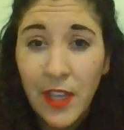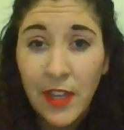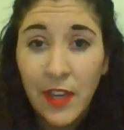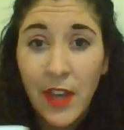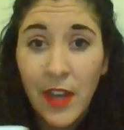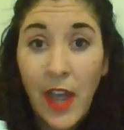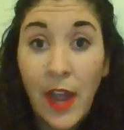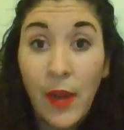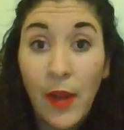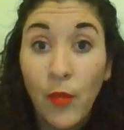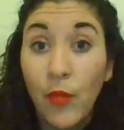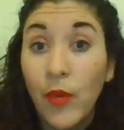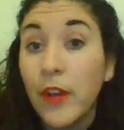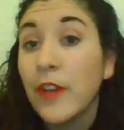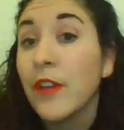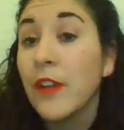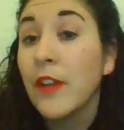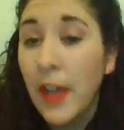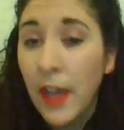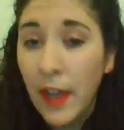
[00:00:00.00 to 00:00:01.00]
And I
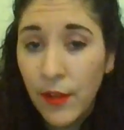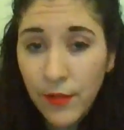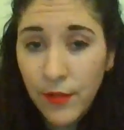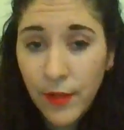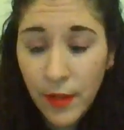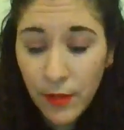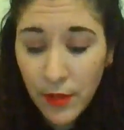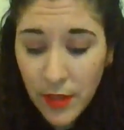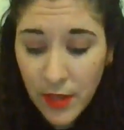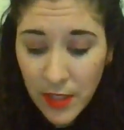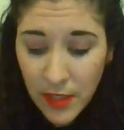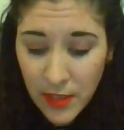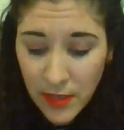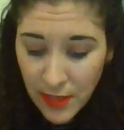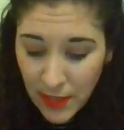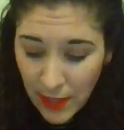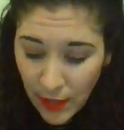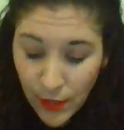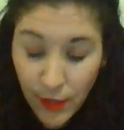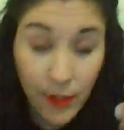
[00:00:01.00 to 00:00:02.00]
want you to have fun with
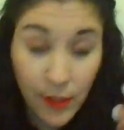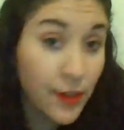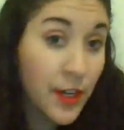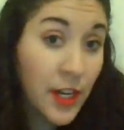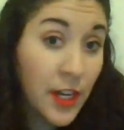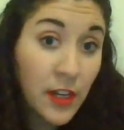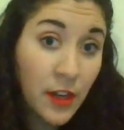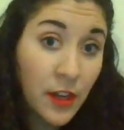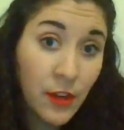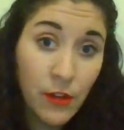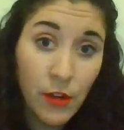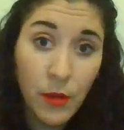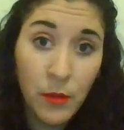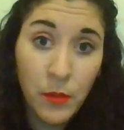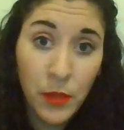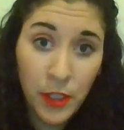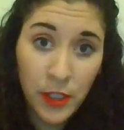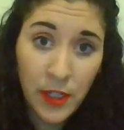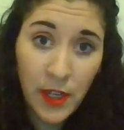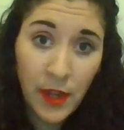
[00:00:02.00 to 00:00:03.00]
this. Like you're creating your
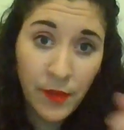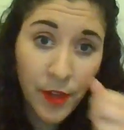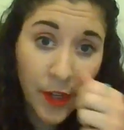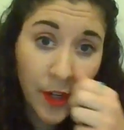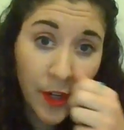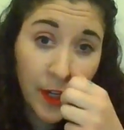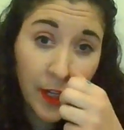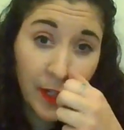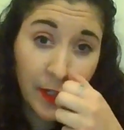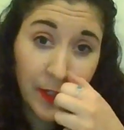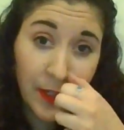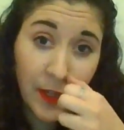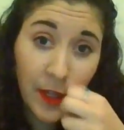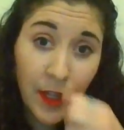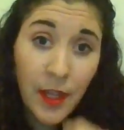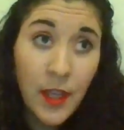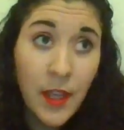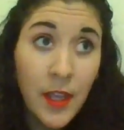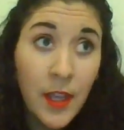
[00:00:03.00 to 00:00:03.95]
own book cover, and